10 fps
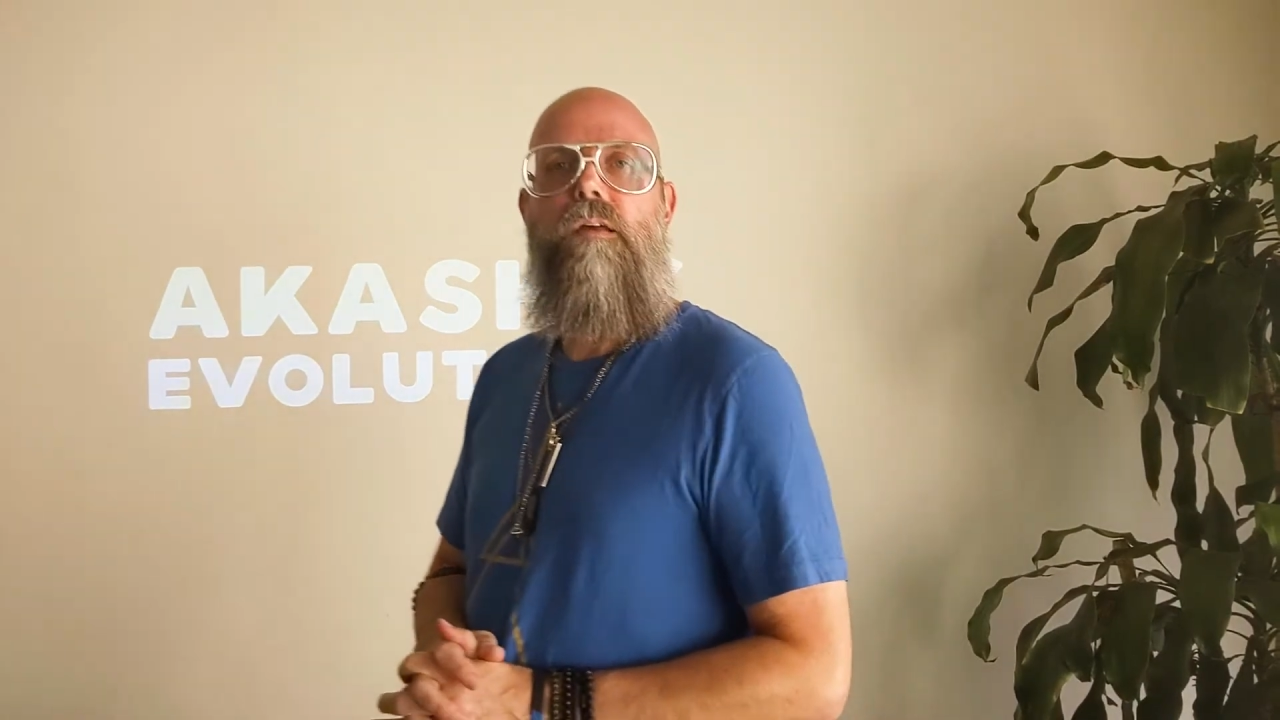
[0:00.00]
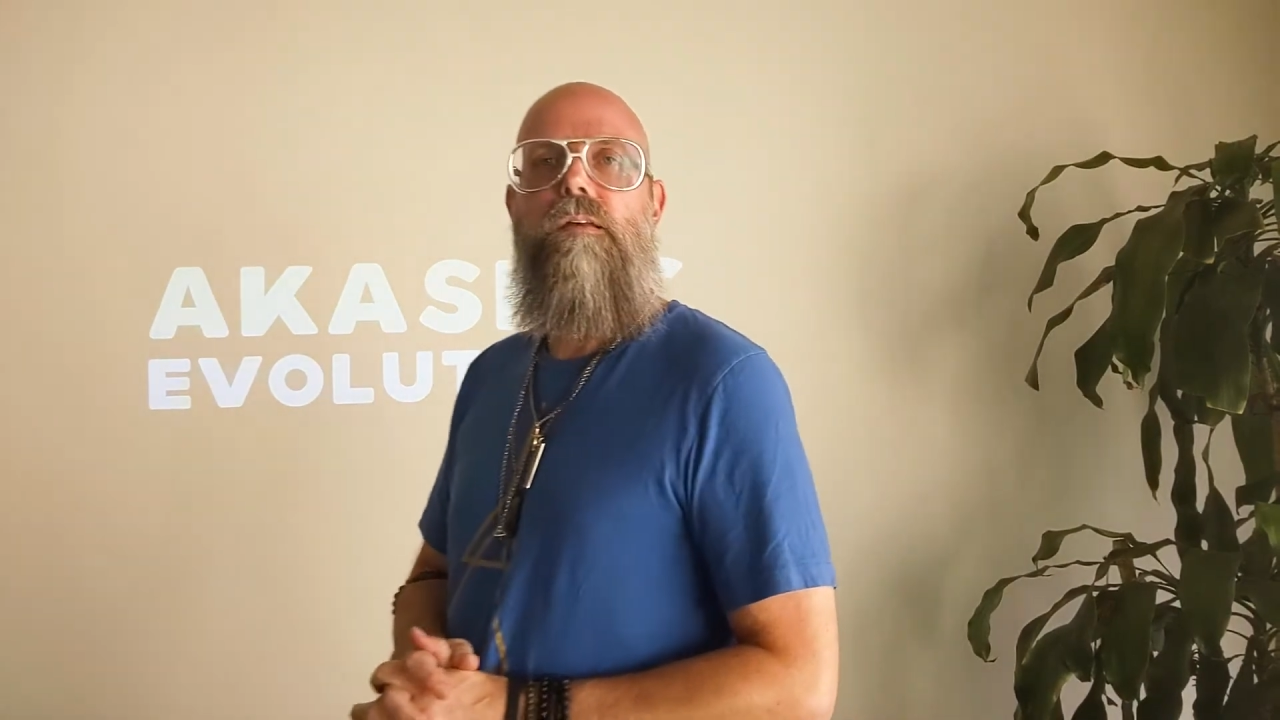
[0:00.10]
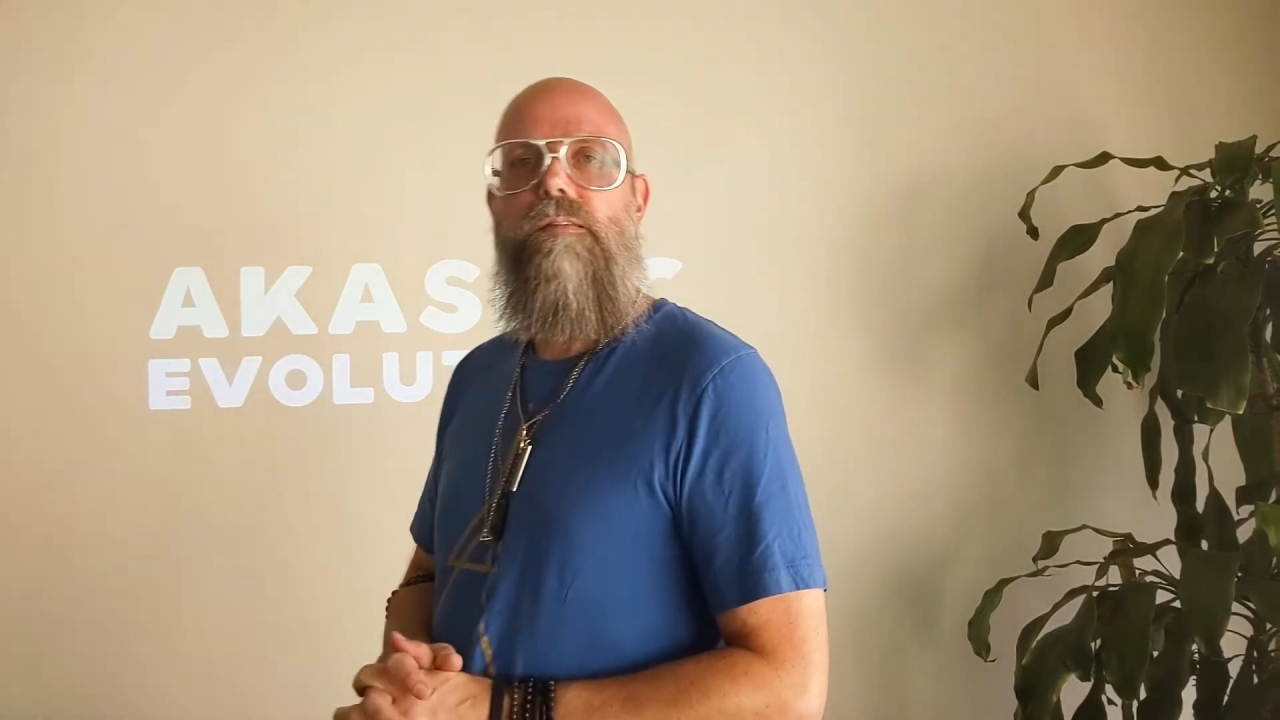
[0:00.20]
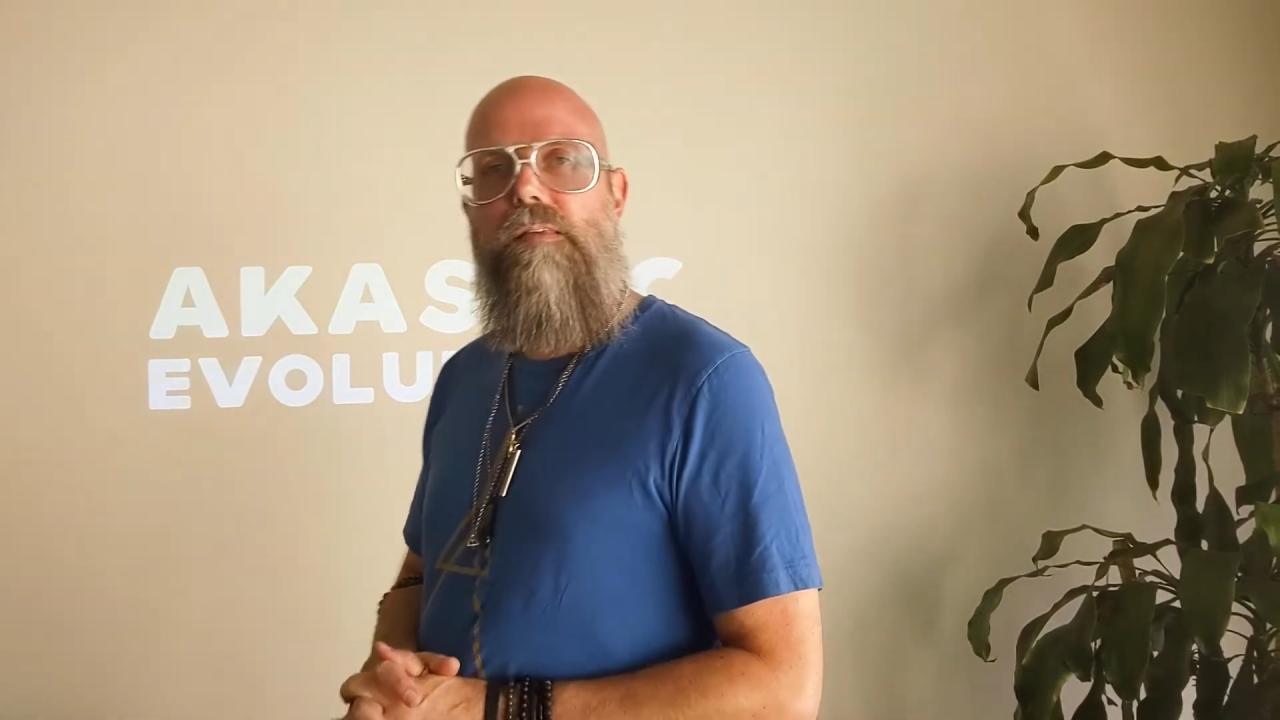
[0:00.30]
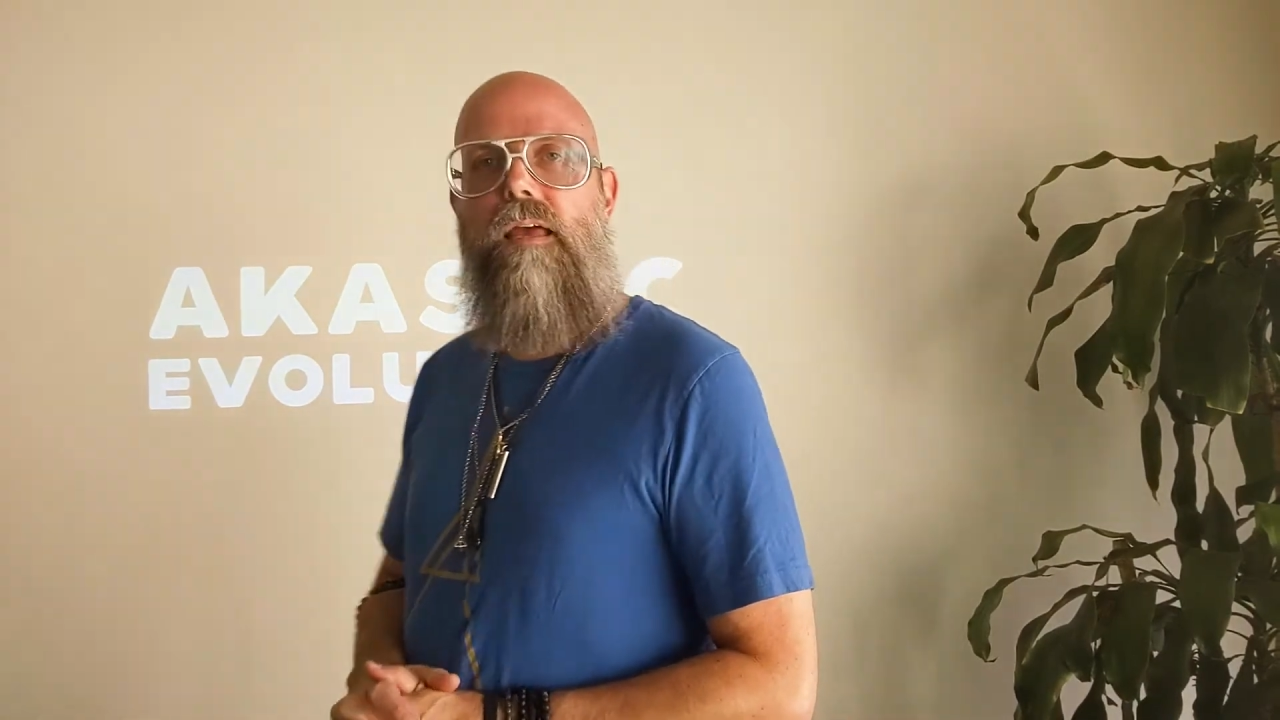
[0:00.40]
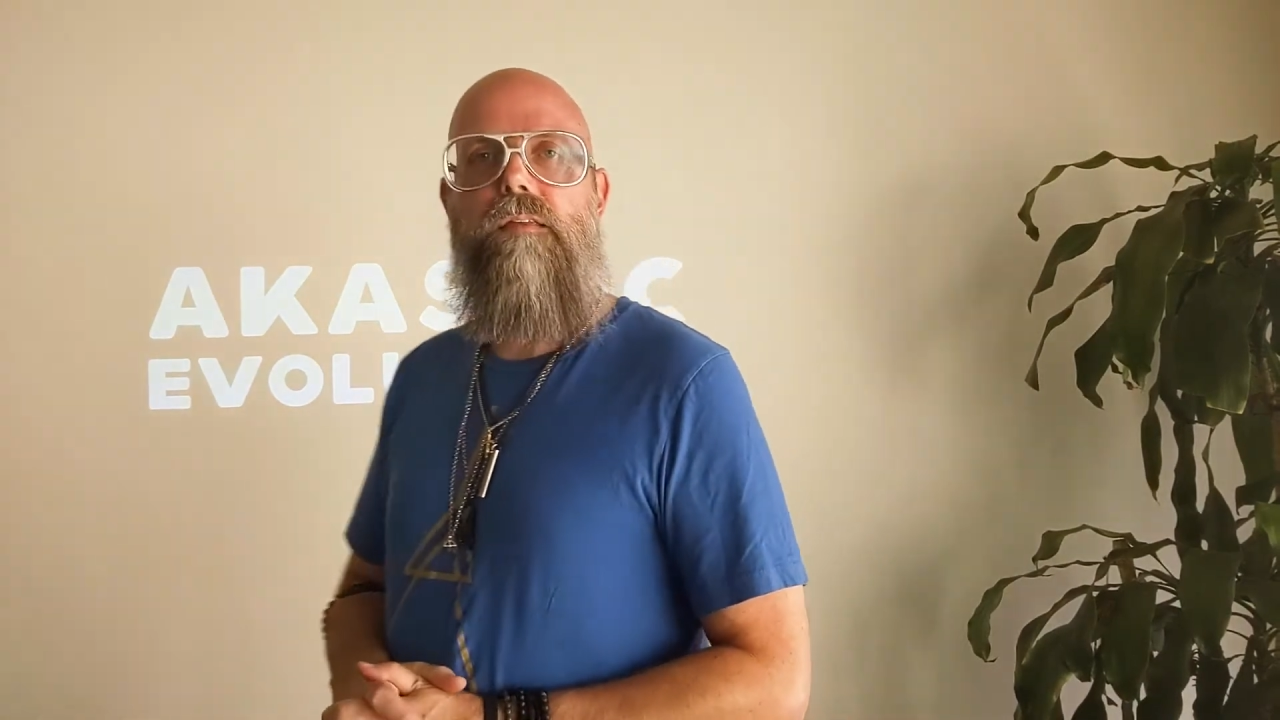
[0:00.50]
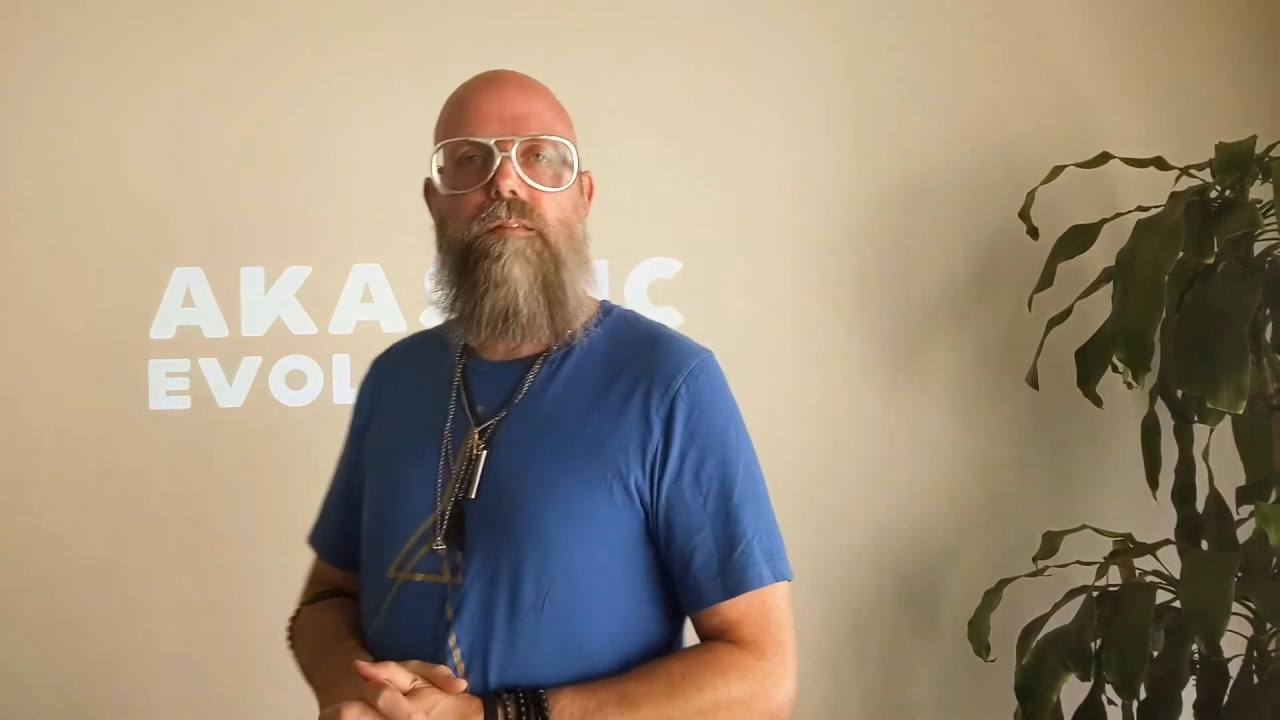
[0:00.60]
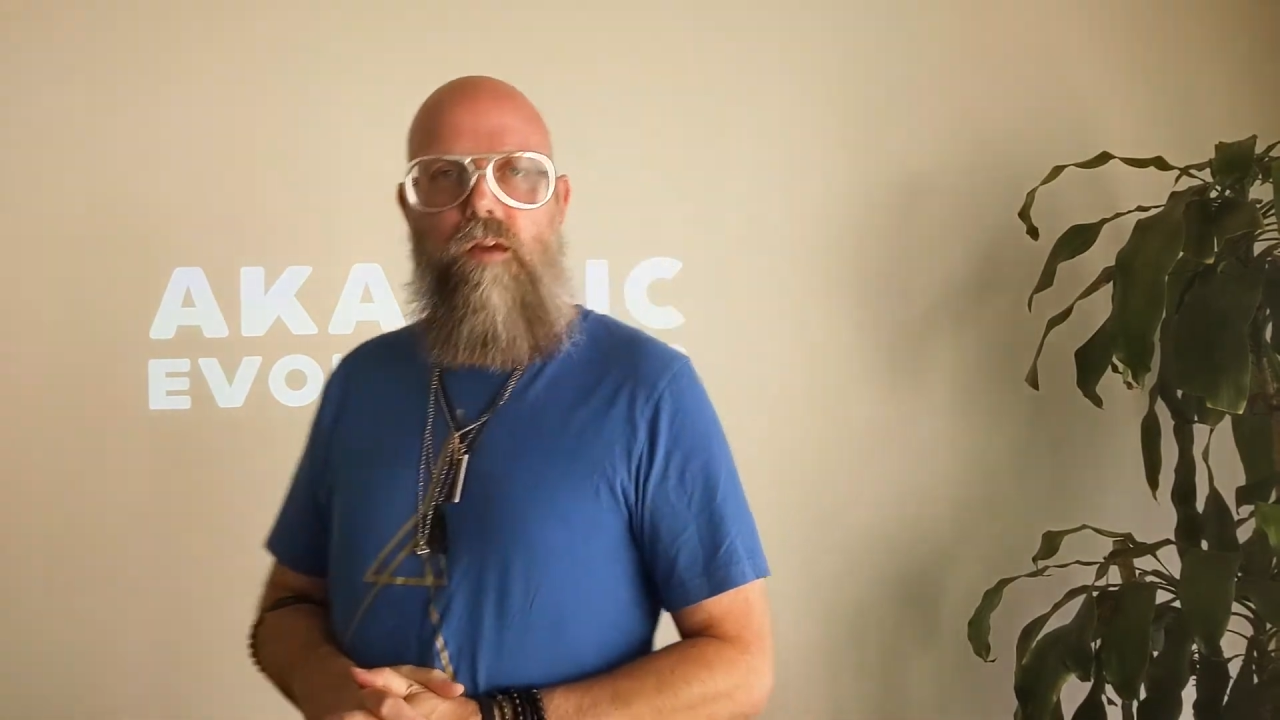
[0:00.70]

set